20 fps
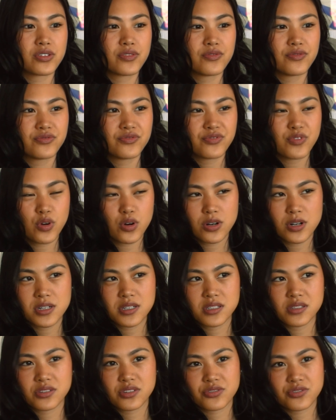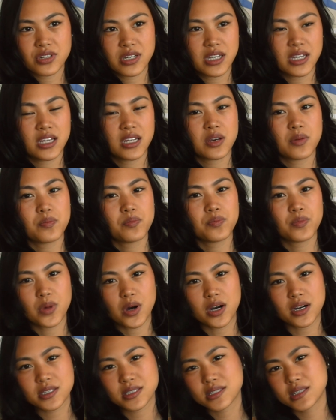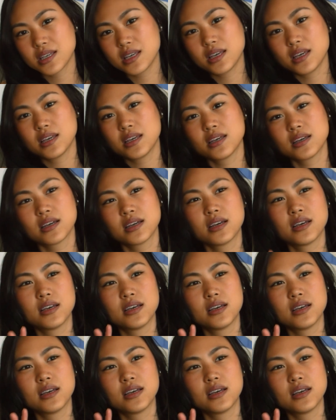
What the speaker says: forest green mossy